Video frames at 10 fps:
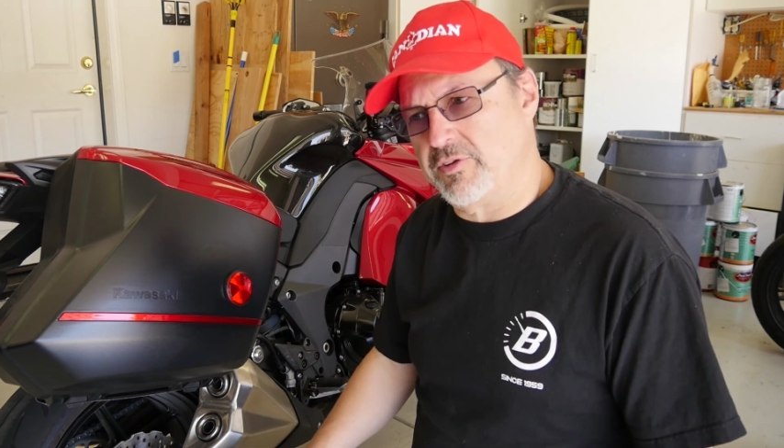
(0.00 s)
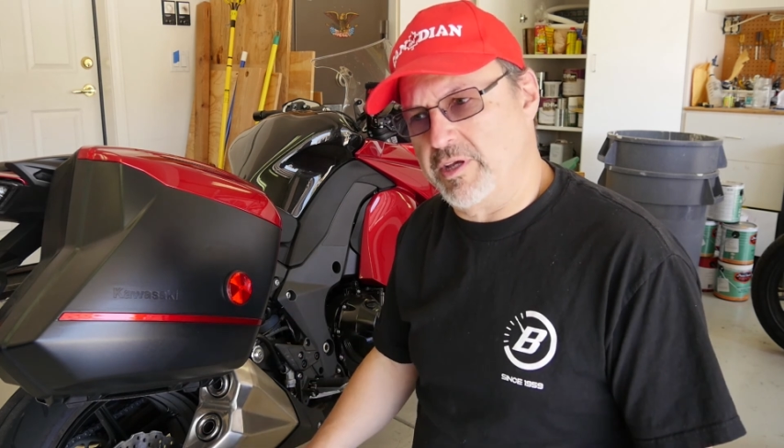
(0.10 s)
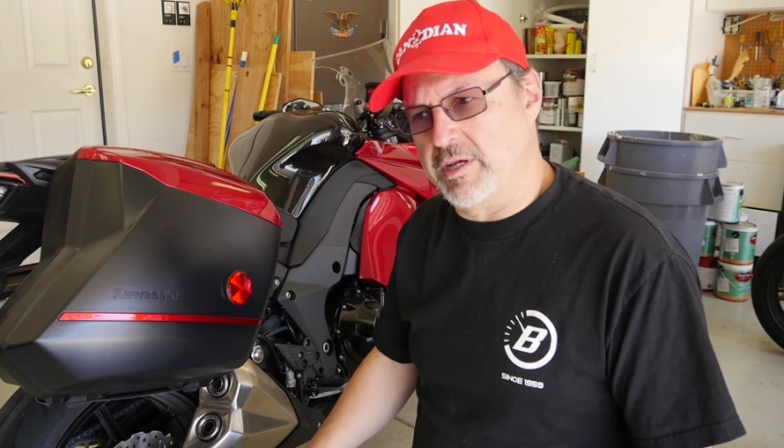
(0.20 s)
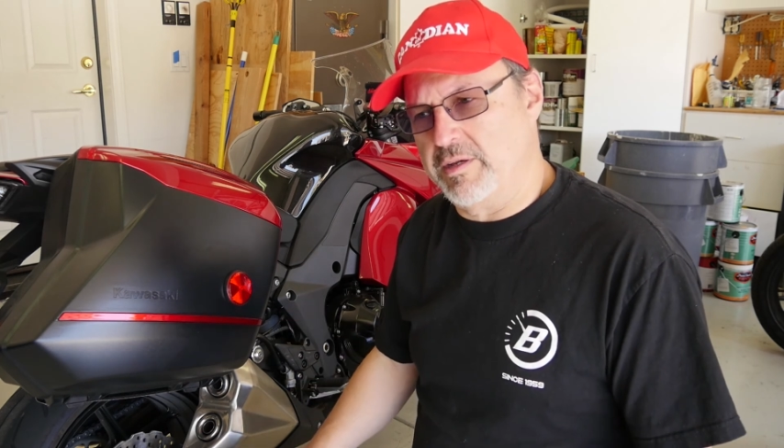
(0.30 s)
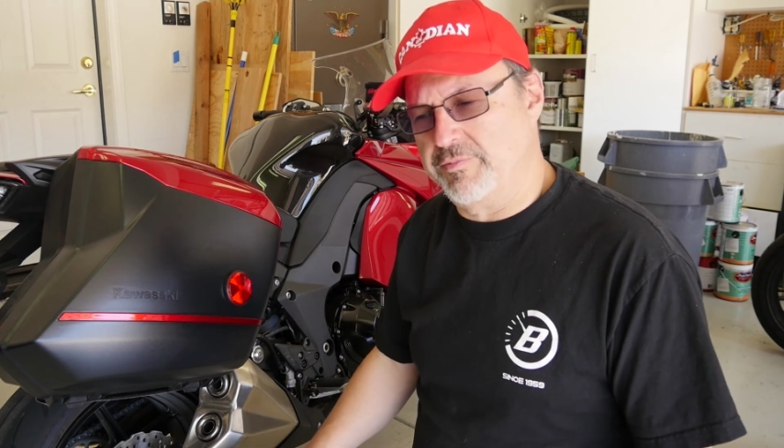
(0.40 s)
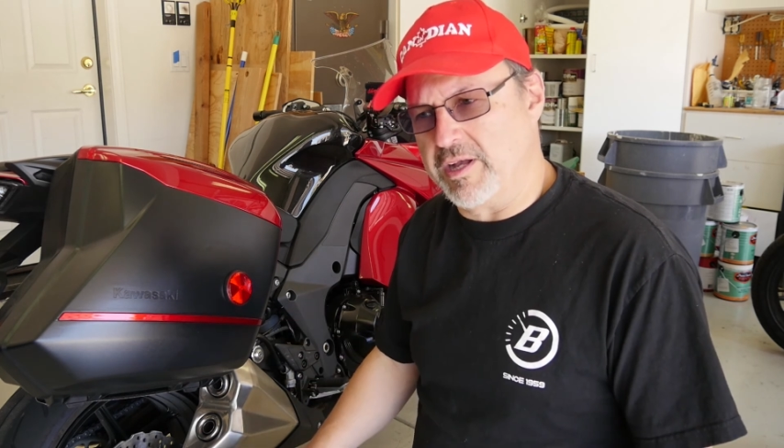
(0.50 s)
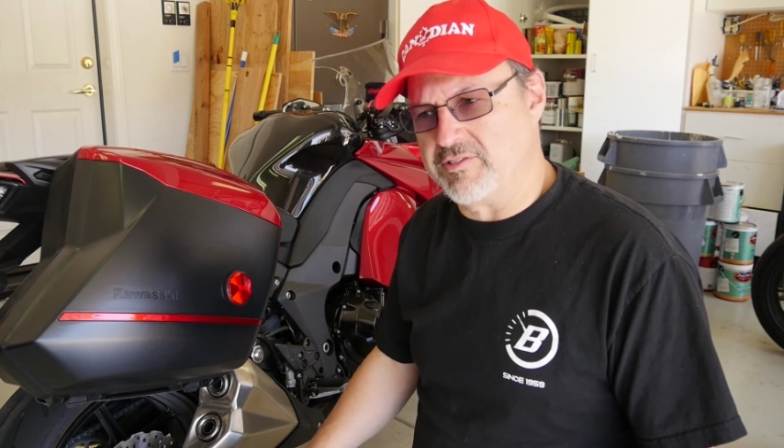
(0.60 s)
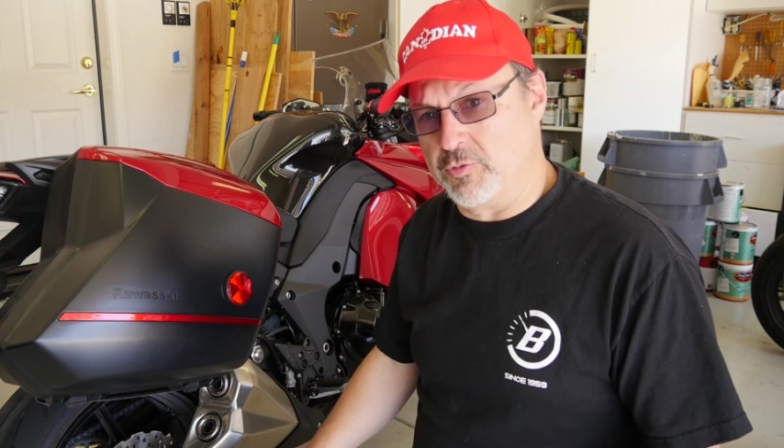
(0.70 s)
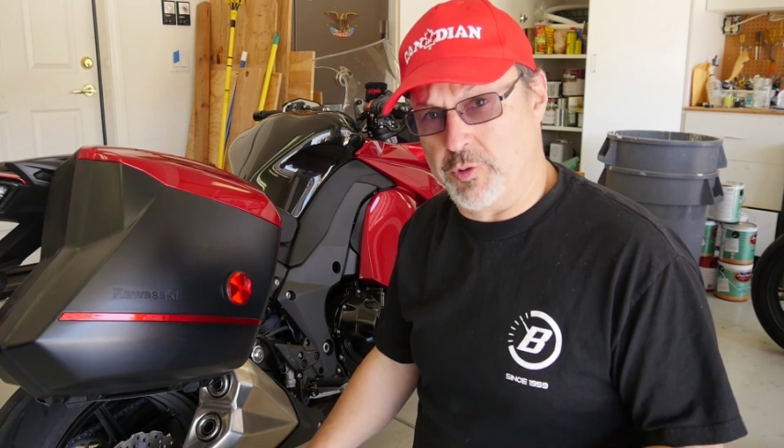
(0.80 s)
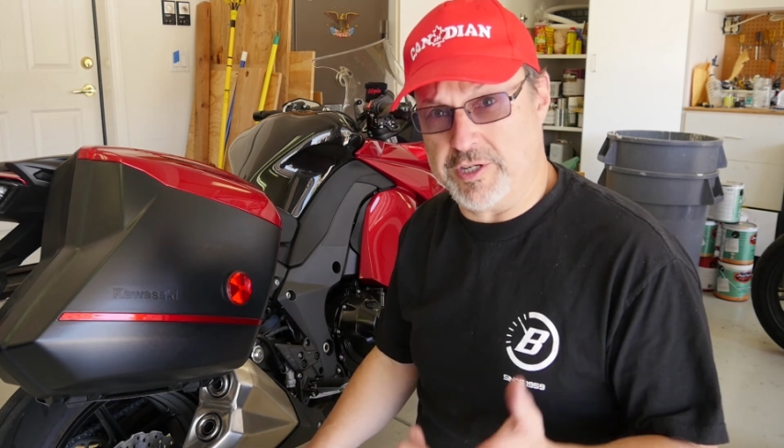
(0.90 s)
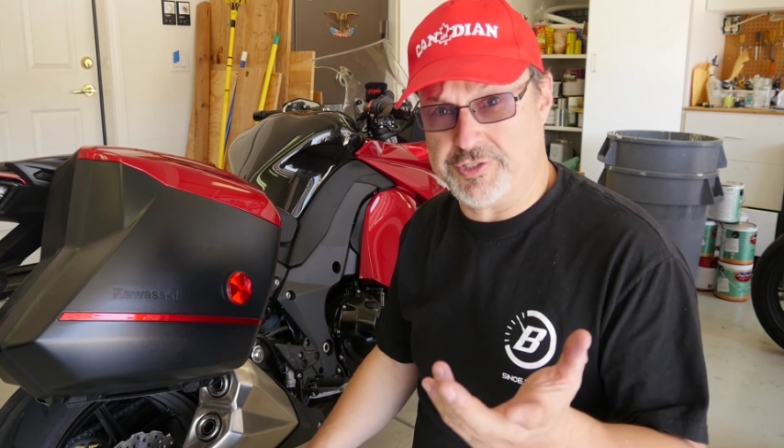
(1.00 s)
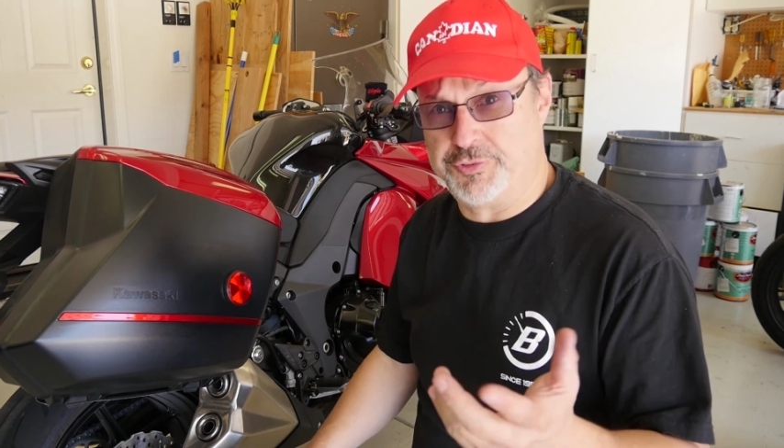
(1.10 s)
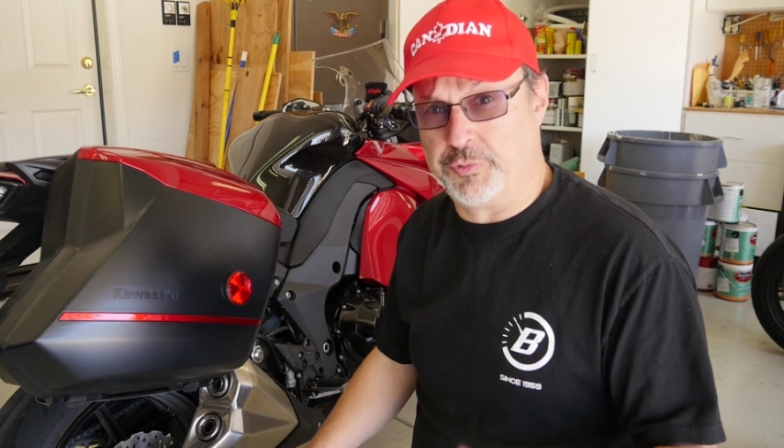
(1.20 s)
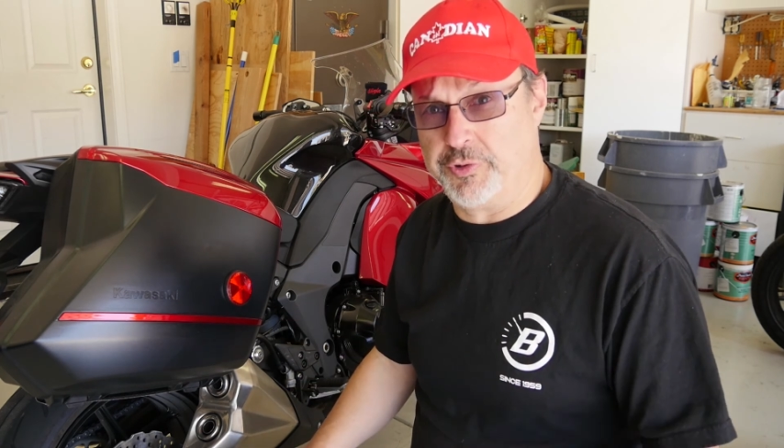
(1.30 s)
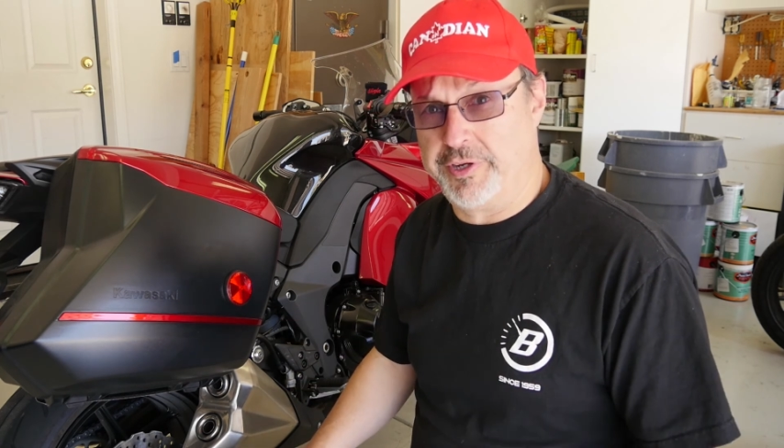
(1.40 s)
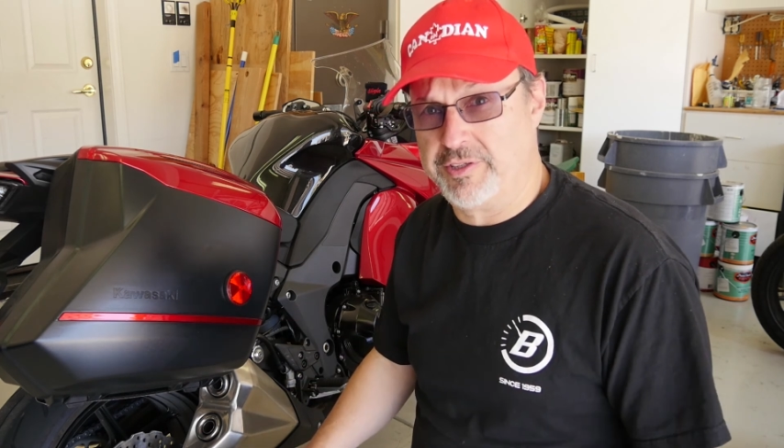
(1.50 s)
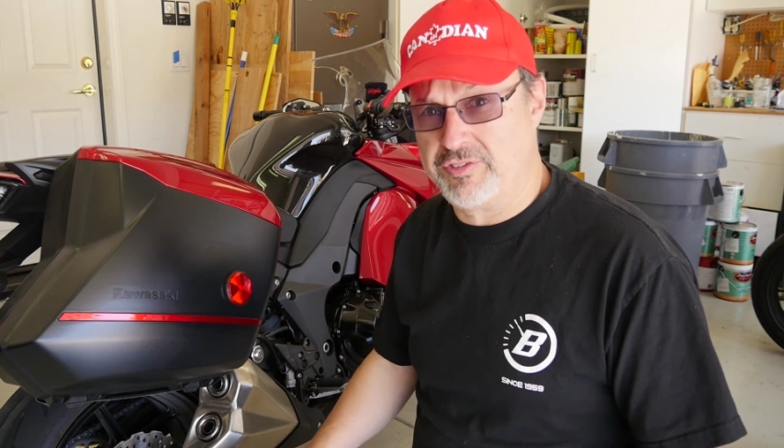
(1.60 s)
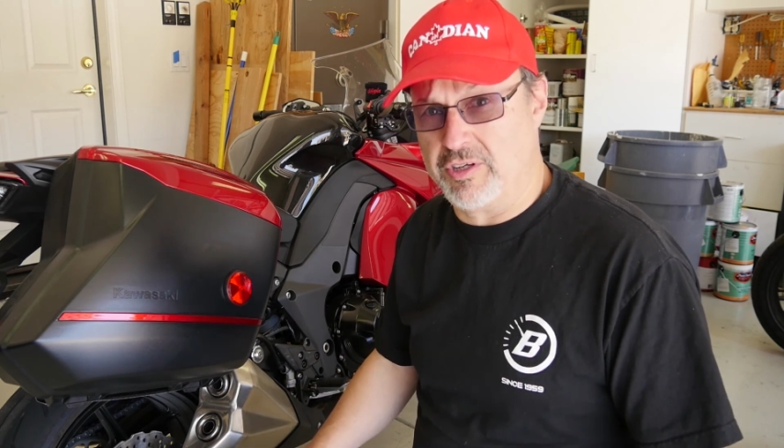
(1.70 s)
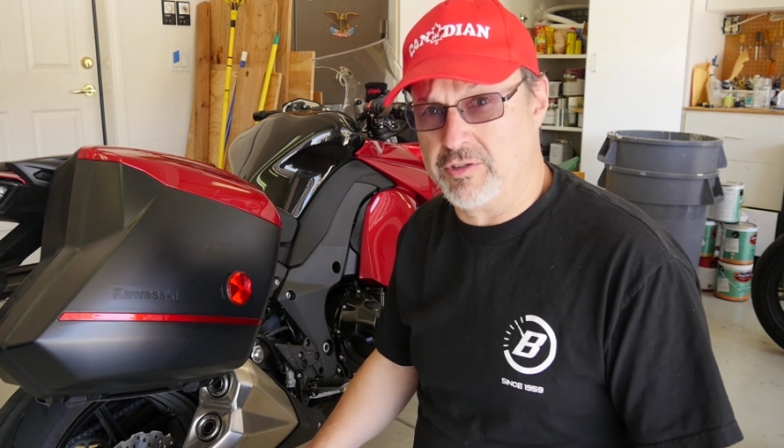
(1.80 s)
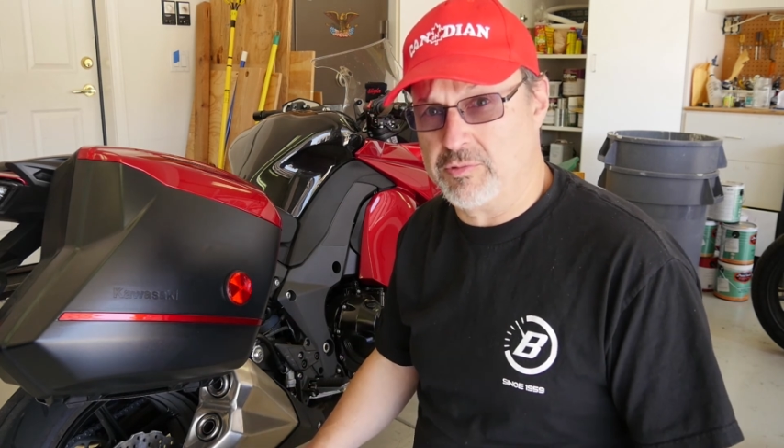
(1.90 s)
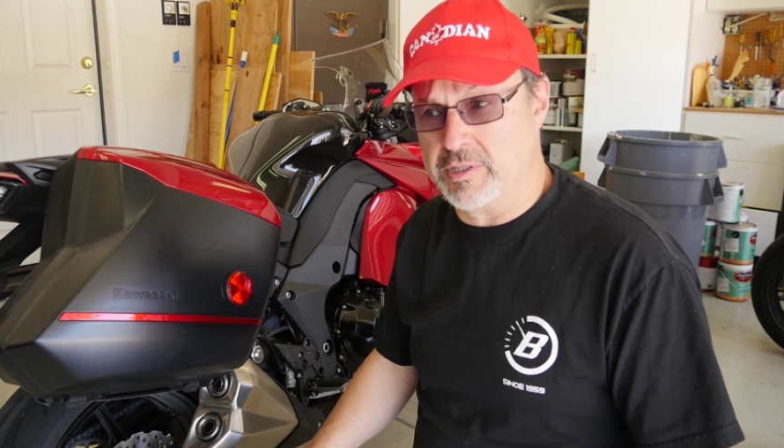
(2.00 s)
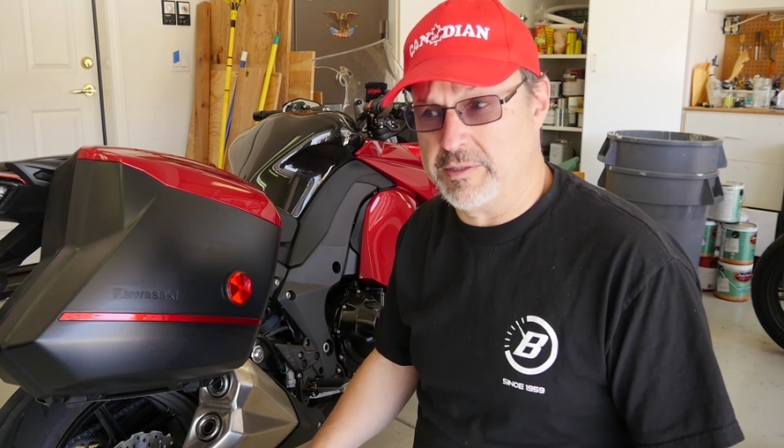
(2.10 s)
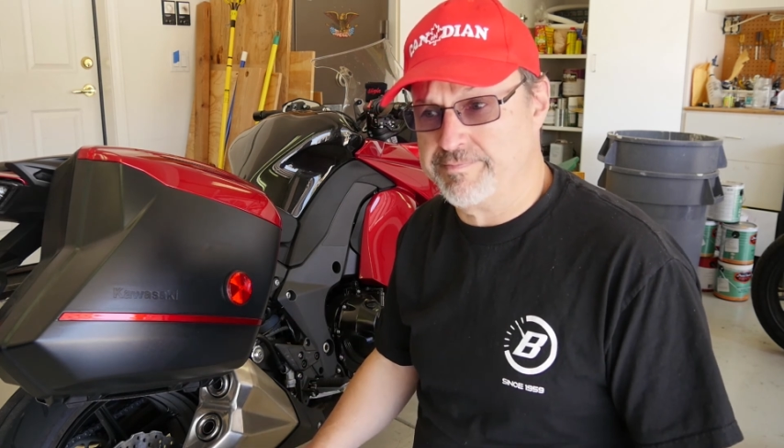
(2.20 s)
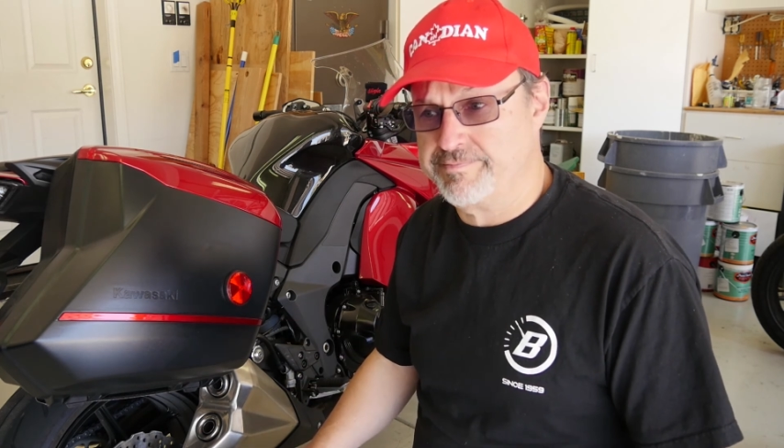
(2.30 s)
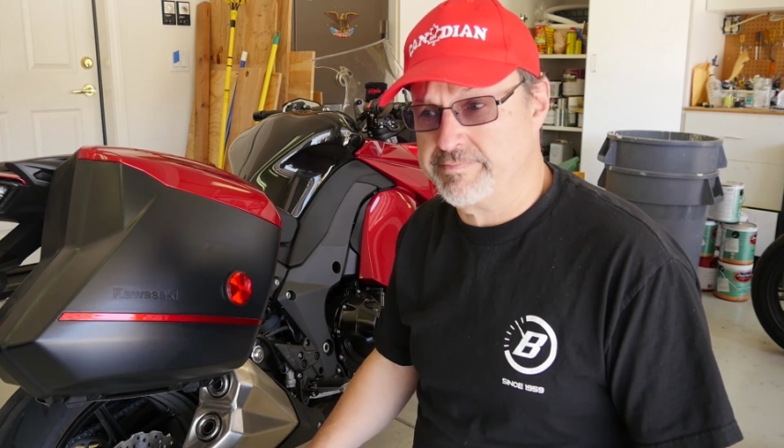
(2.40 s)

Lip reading: I've got some questions for you, so